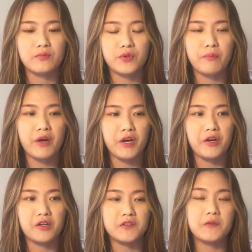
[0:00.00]

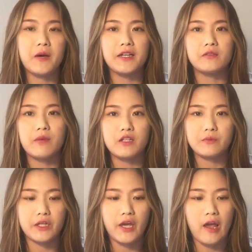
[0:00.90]
prepare customized
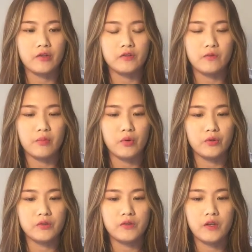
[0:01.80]
management accounts
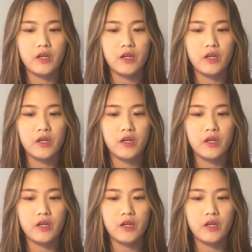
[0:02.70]
report.